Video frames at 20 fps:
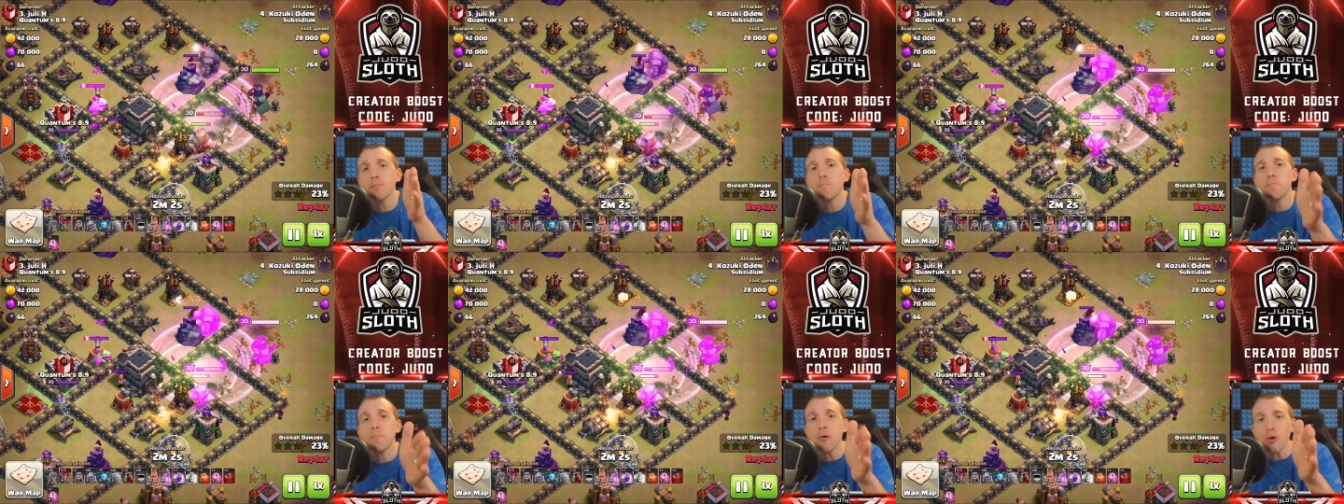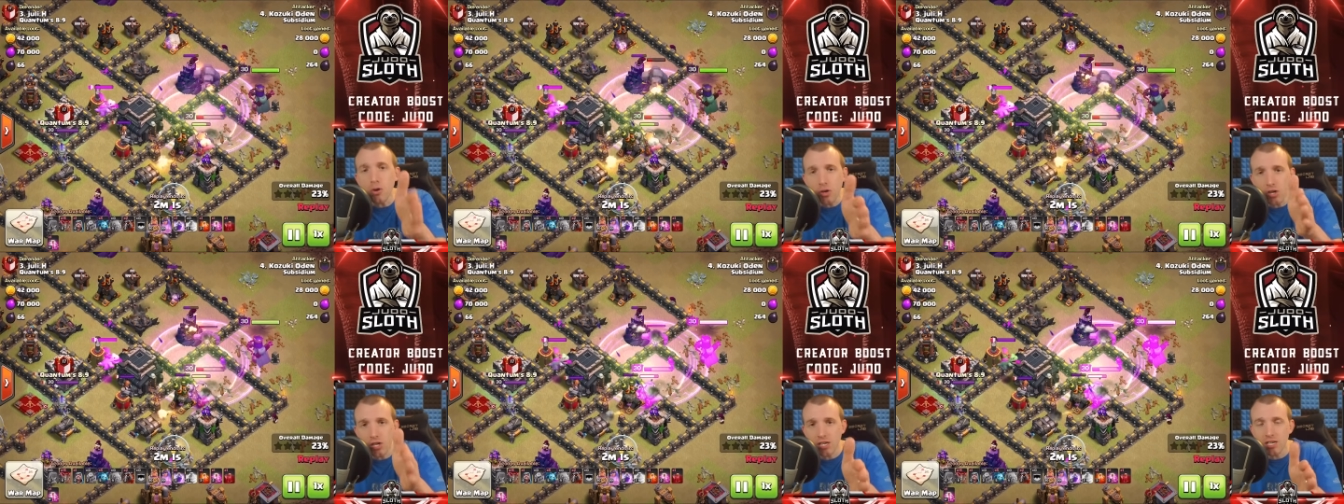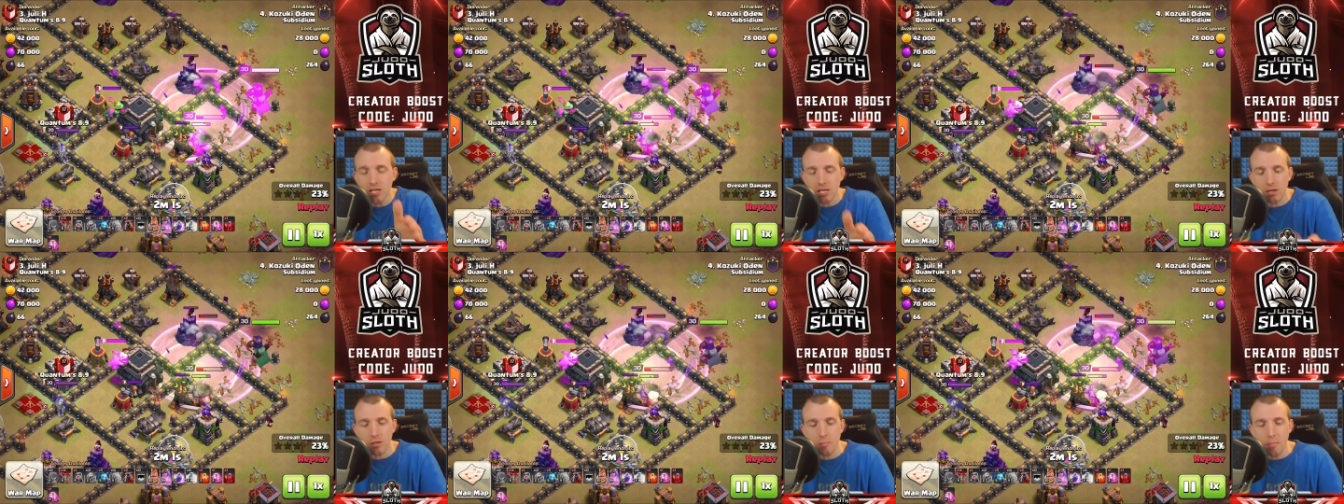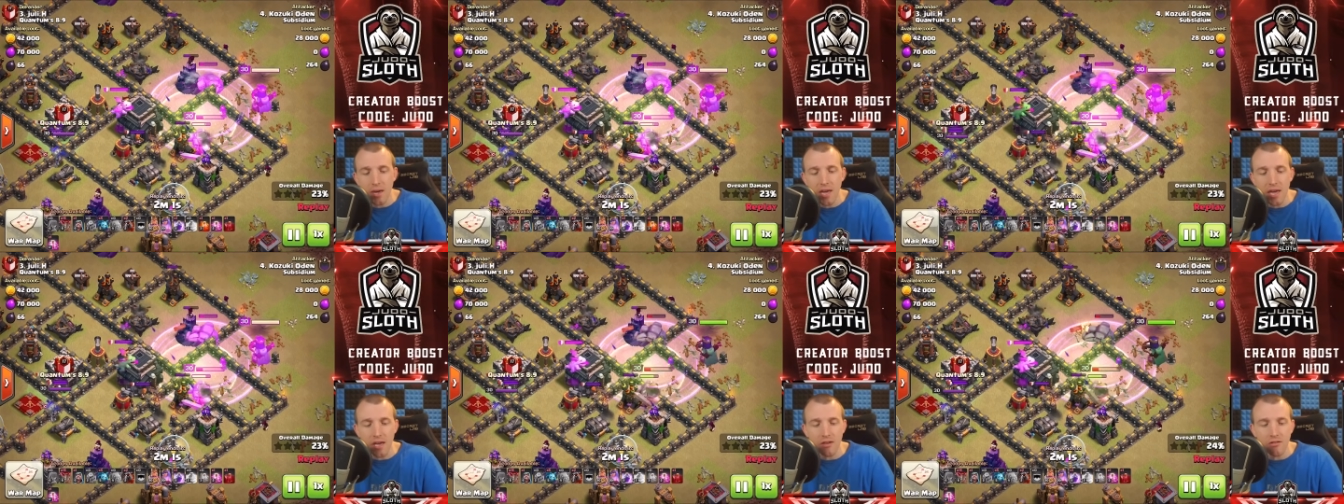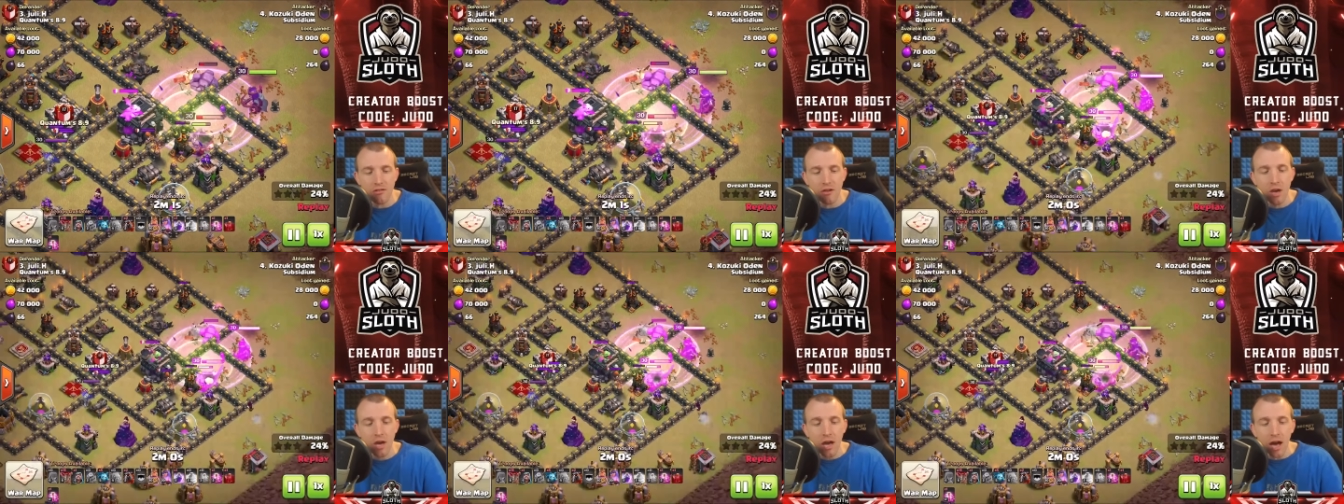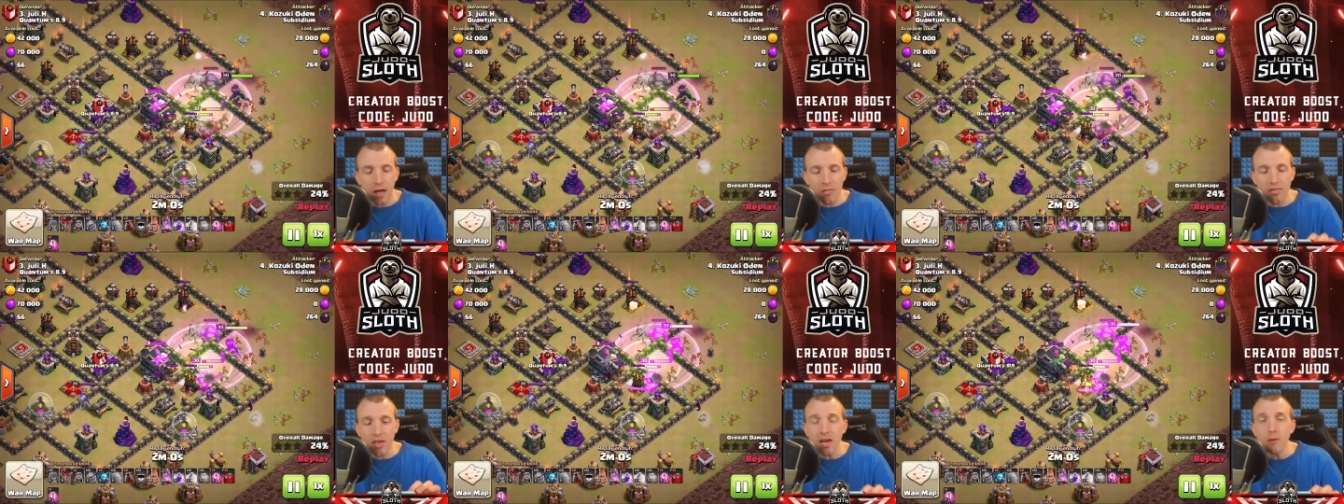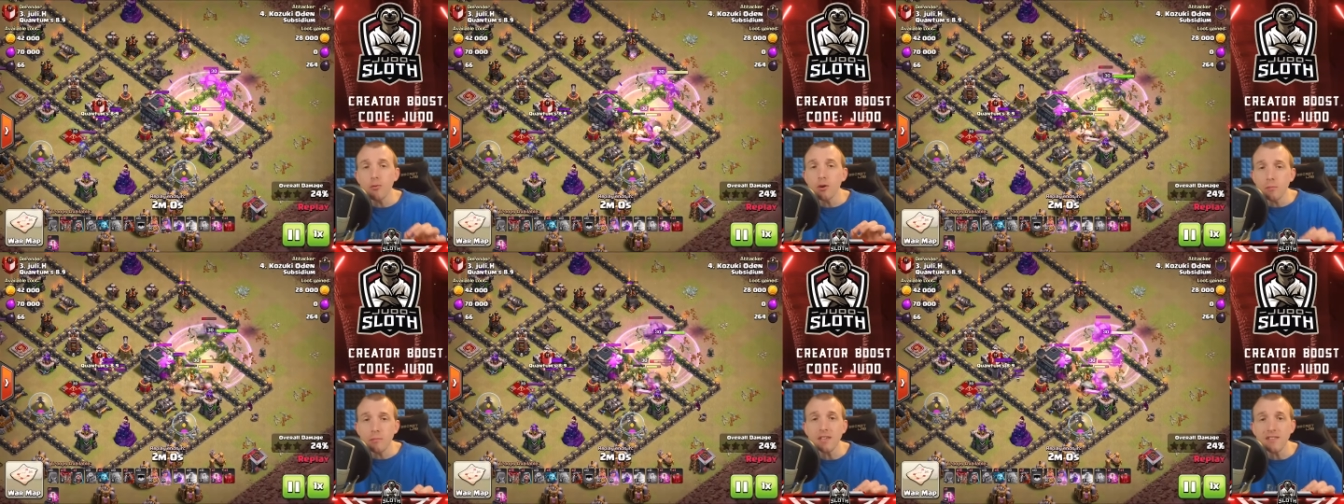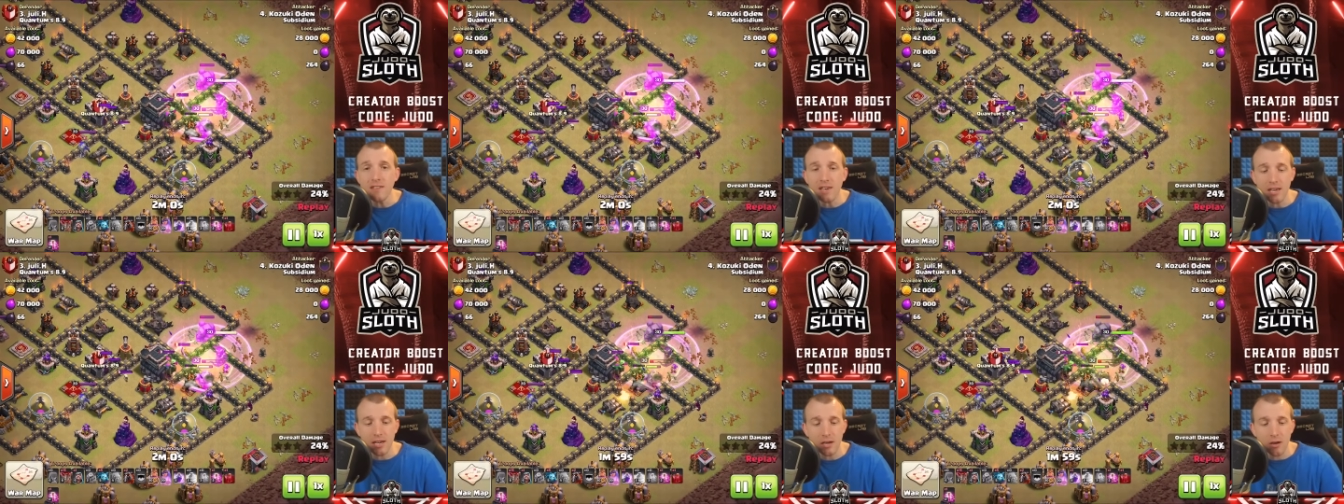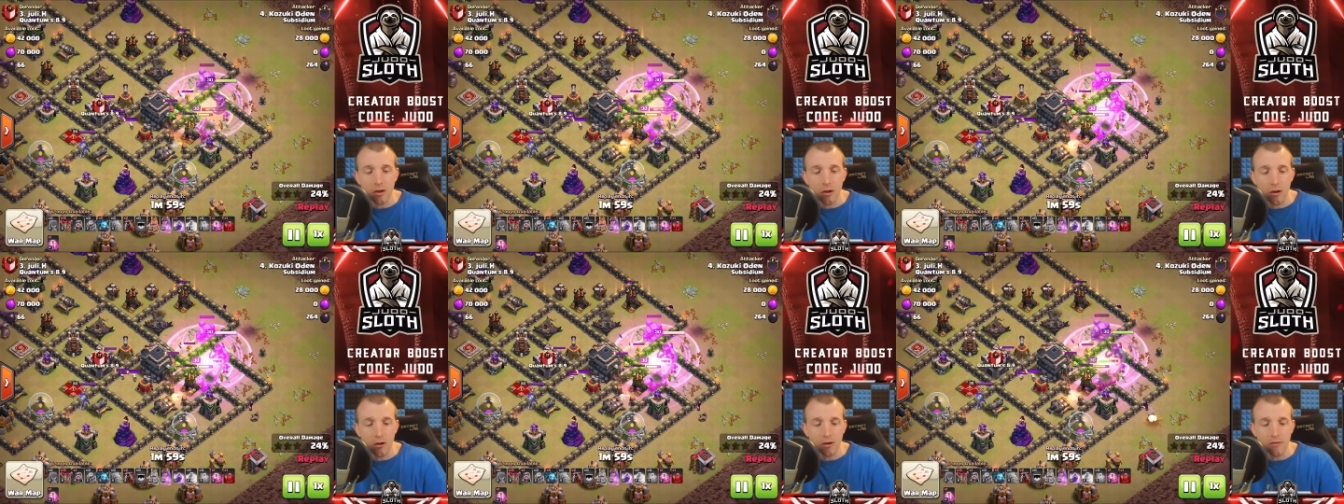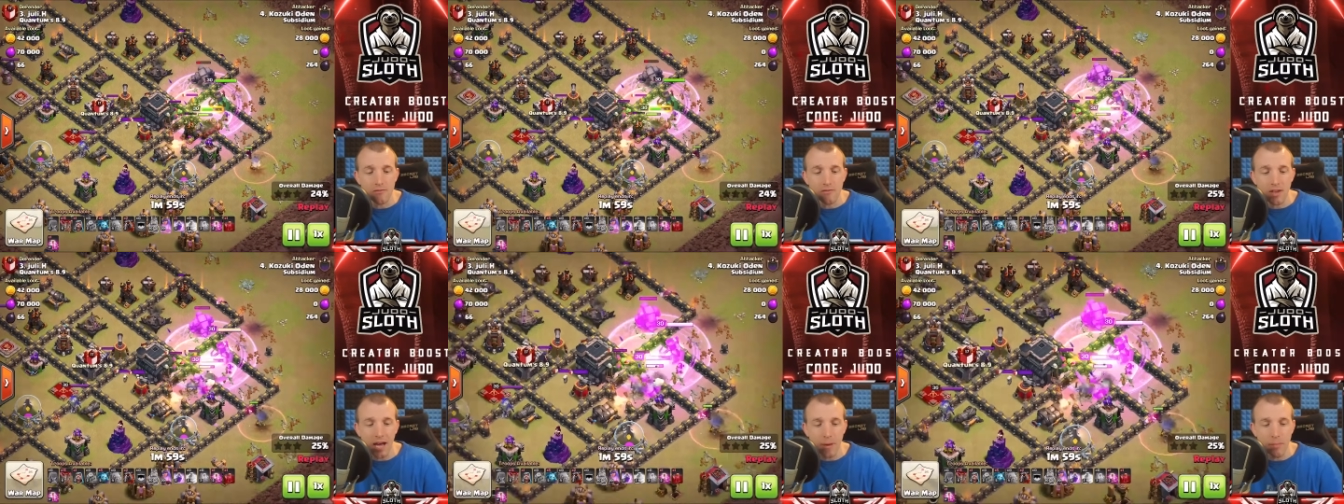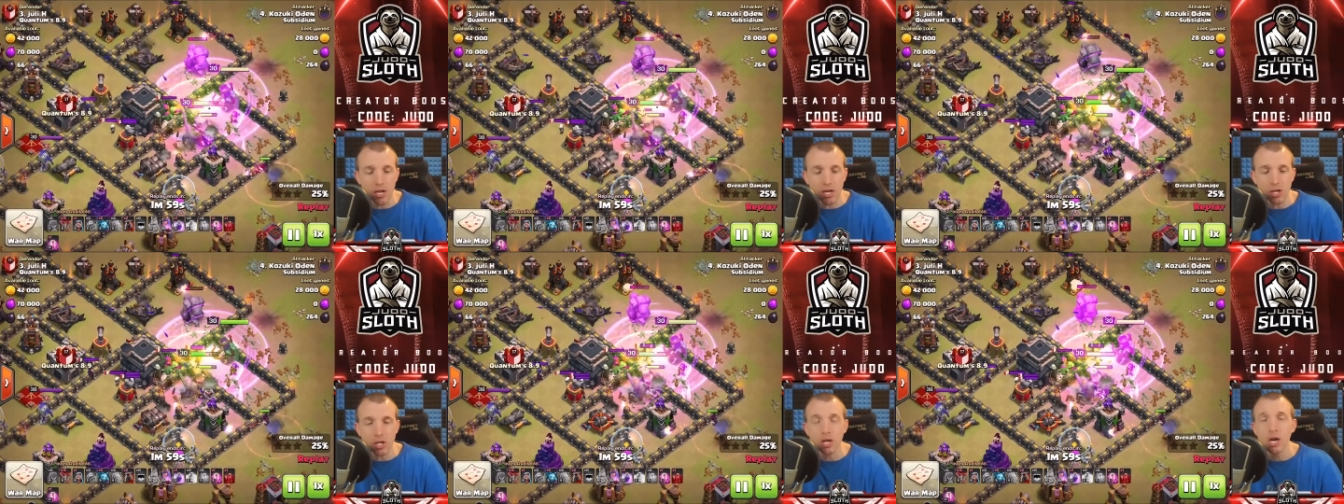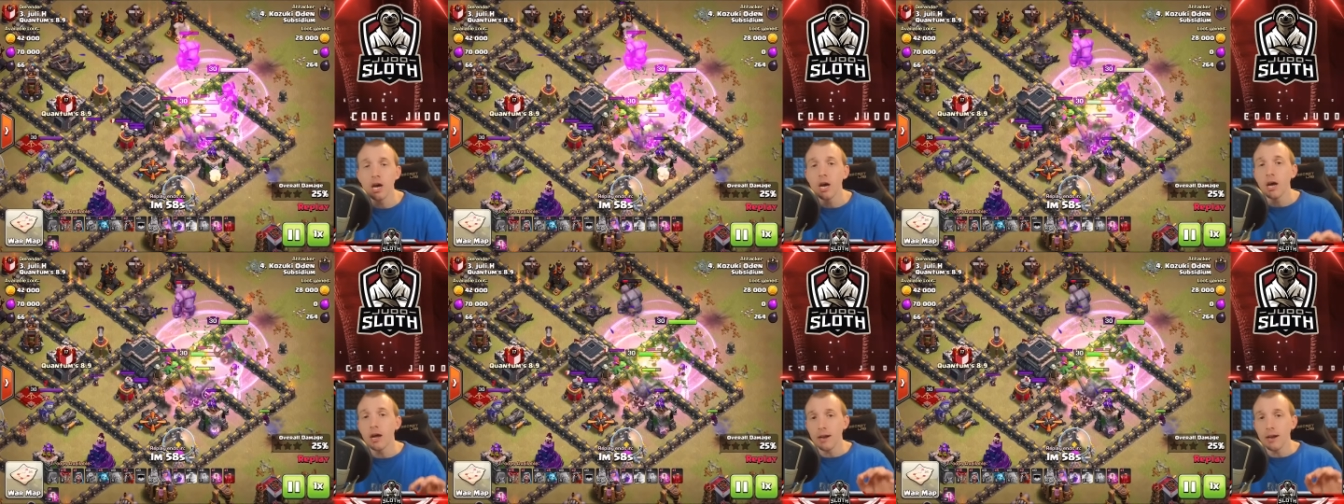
to push into the base and they will be taking a lot of damage.